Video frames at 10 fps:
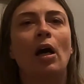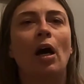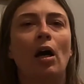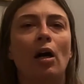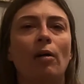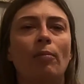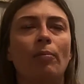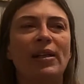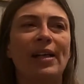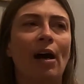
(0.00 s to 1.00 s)

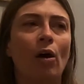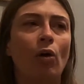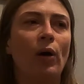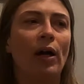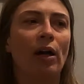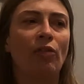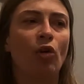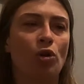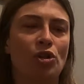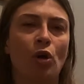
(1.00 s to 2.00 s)
But now, of
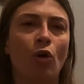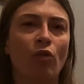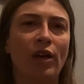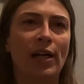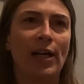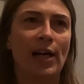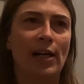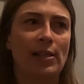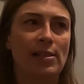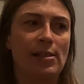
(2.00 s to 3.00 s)
course, COVID
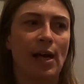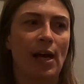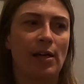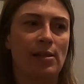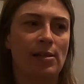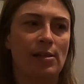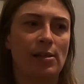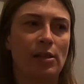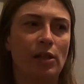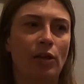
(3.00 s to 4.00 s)
has